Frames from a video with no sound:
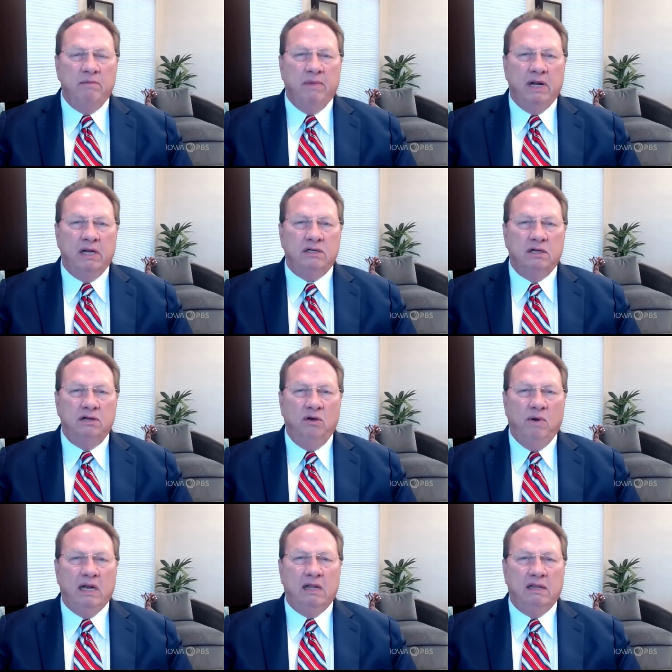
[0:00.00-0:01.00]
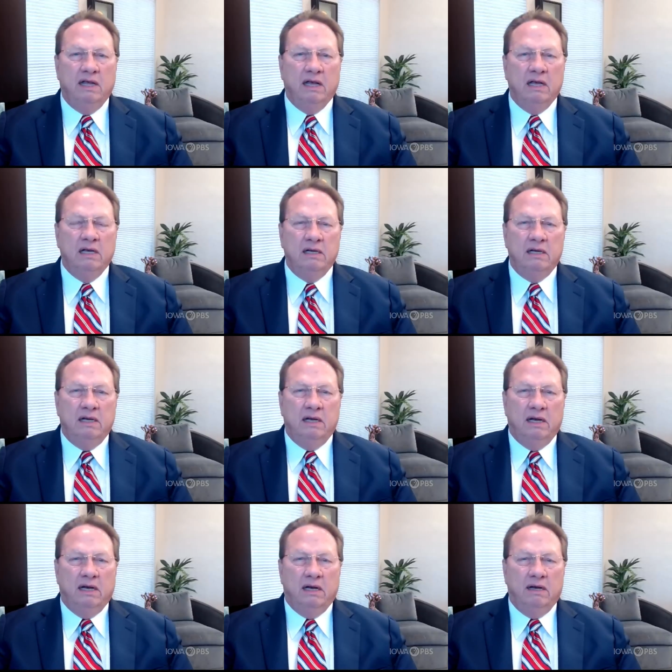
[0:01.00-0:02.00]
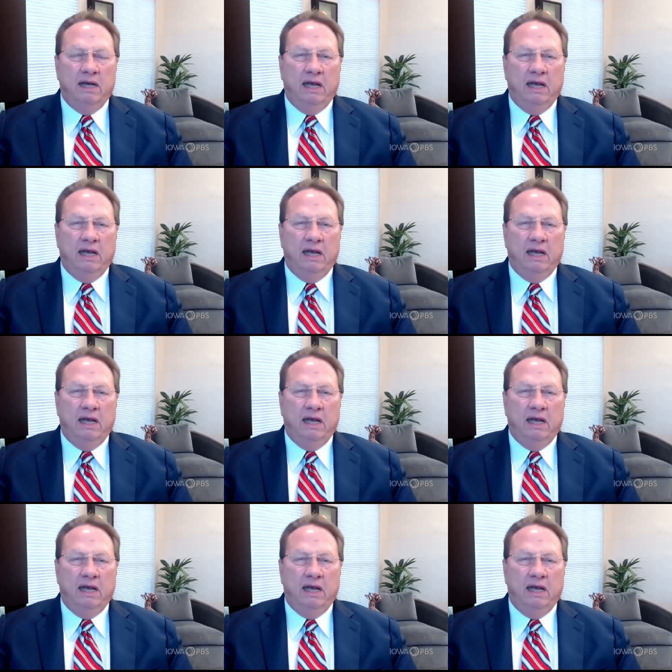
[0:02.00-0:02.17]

money to do anything uh,